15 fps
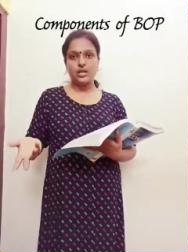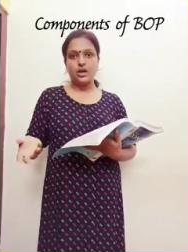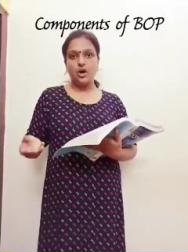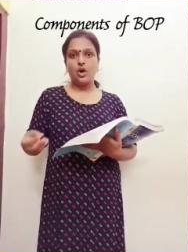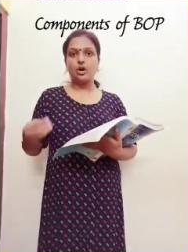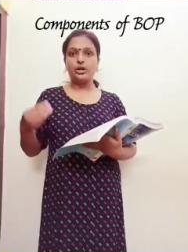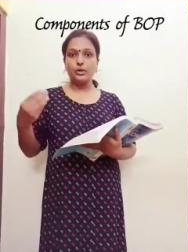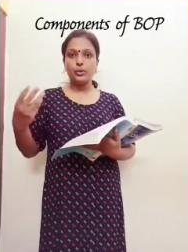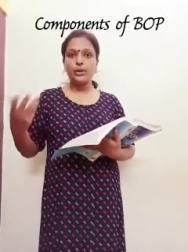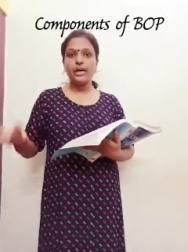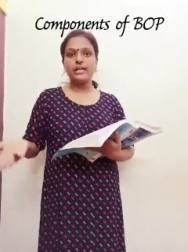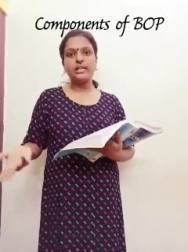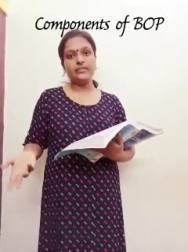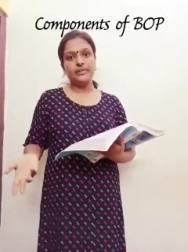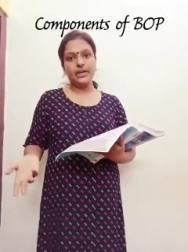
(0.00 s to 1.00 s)
or you get
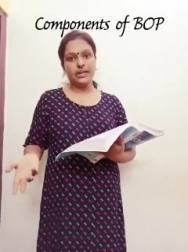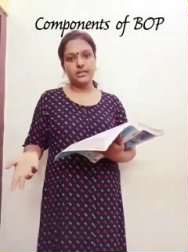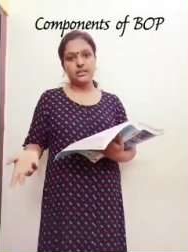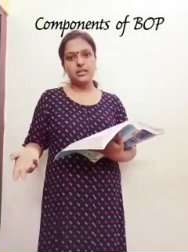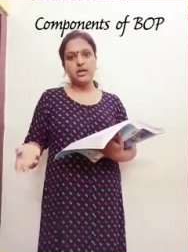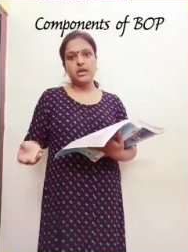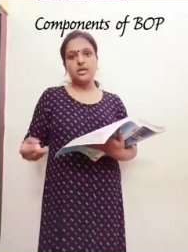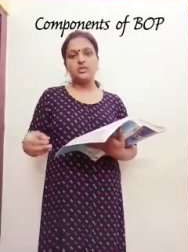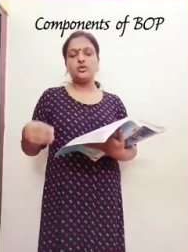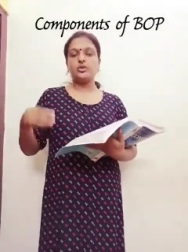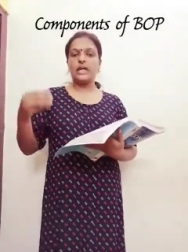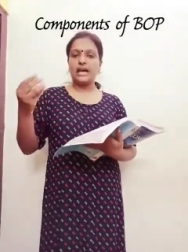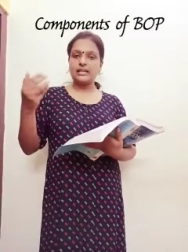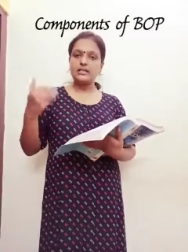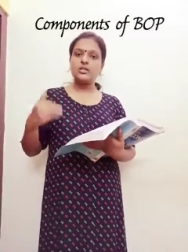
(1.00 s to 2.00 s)
dividend. So
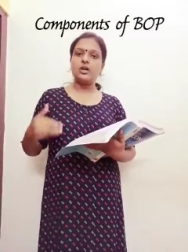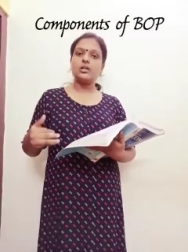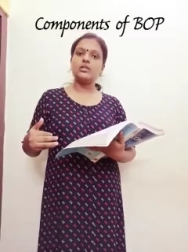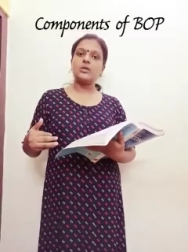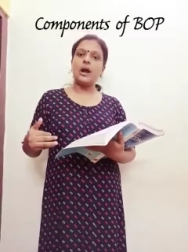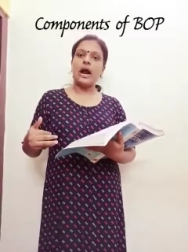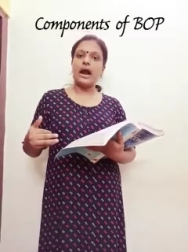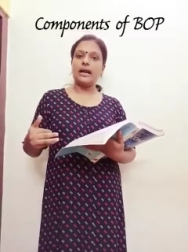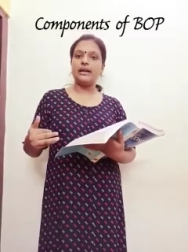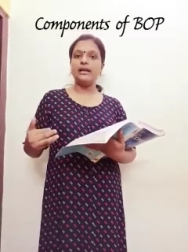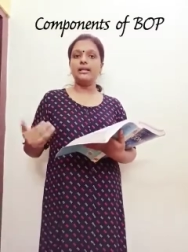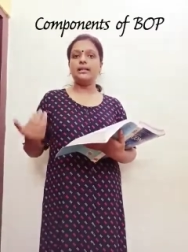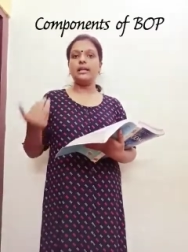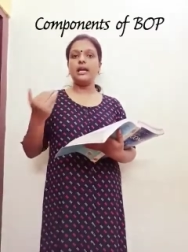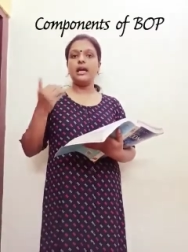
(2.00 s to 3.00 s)
that is also added
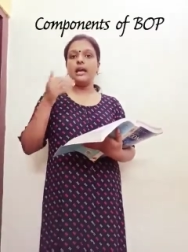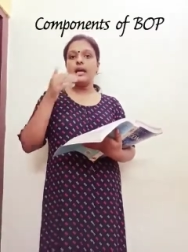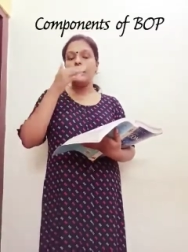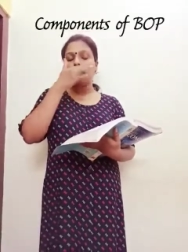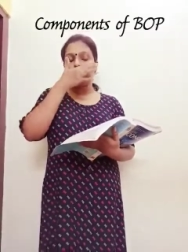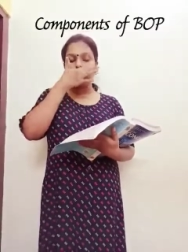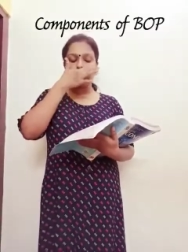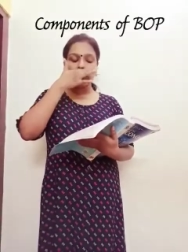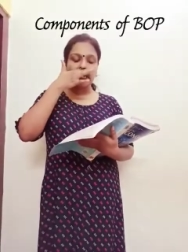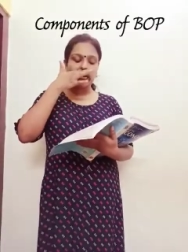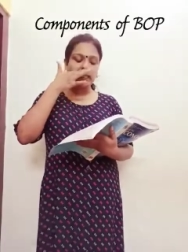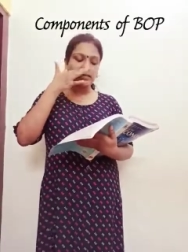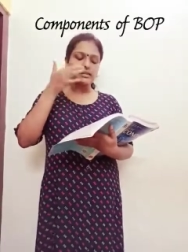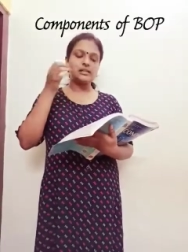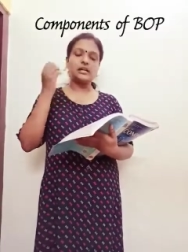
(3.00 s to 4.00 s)
in the
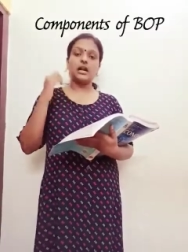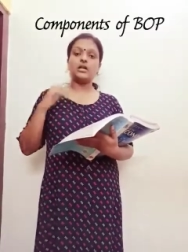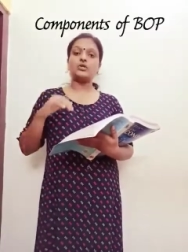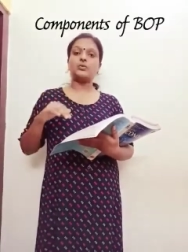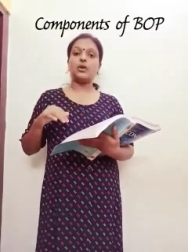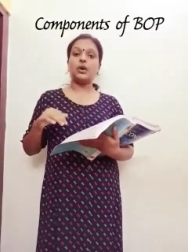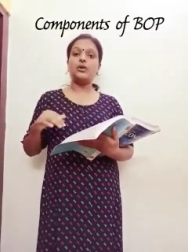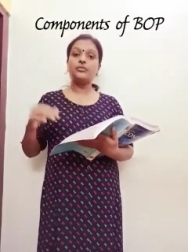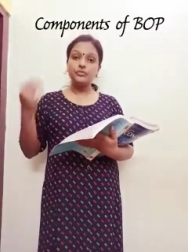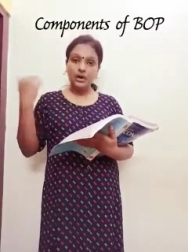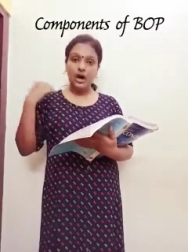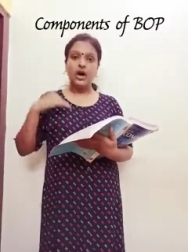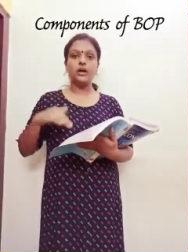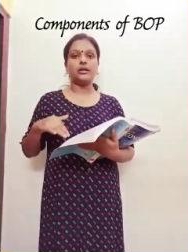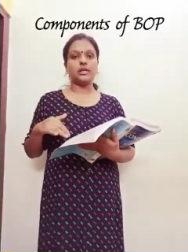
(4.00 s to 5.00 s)
unilateral transfer of
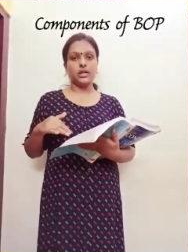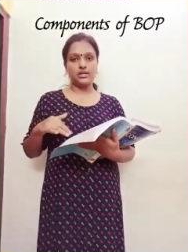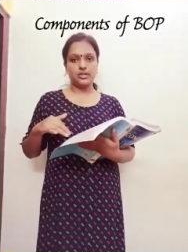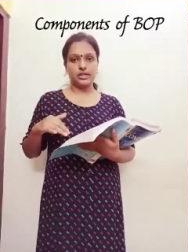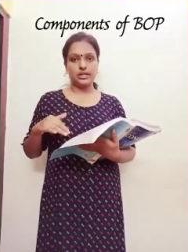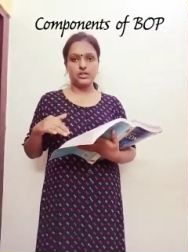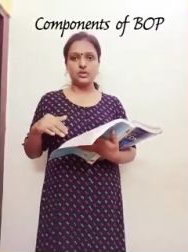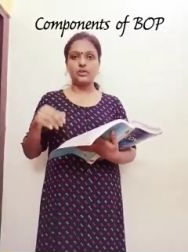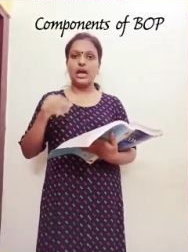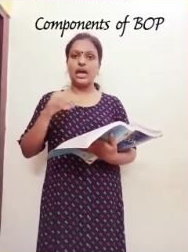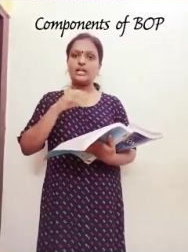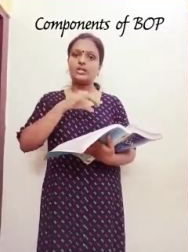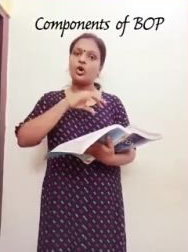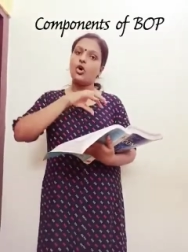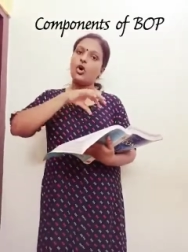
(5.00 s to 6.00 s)
our country. So that
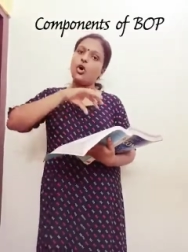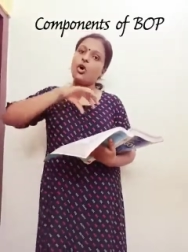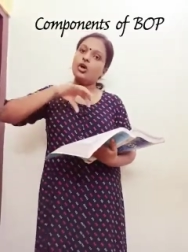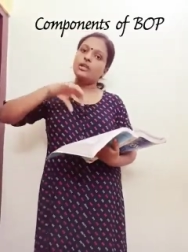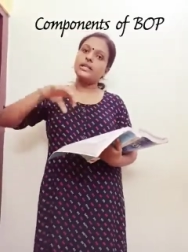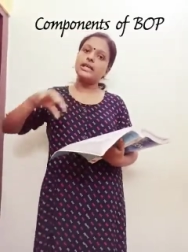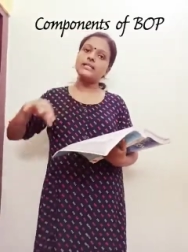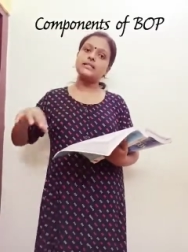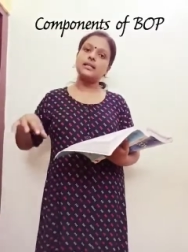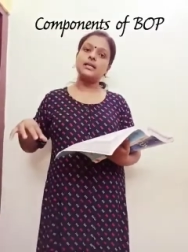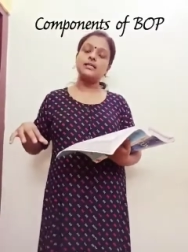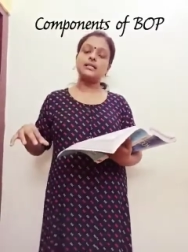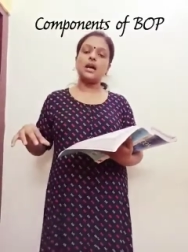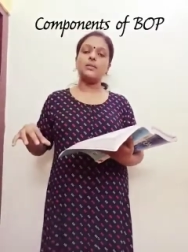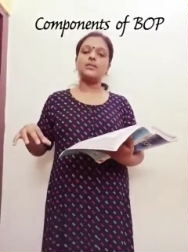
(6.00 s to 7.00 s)
all these things
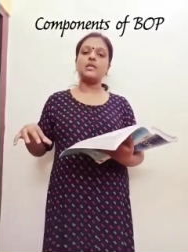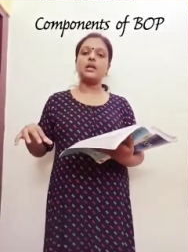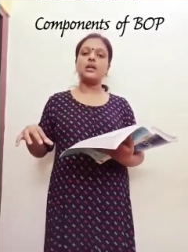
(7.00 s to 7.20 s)
comes under